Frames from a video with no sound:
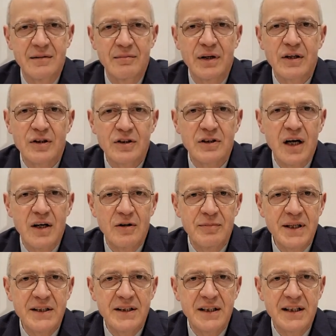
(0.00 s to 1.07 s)
because
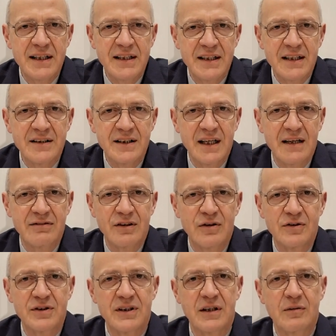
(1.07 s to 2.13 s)
obesity does have
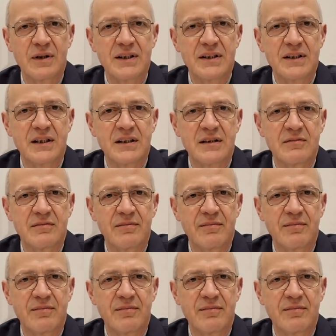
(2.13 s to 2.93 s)
consequences.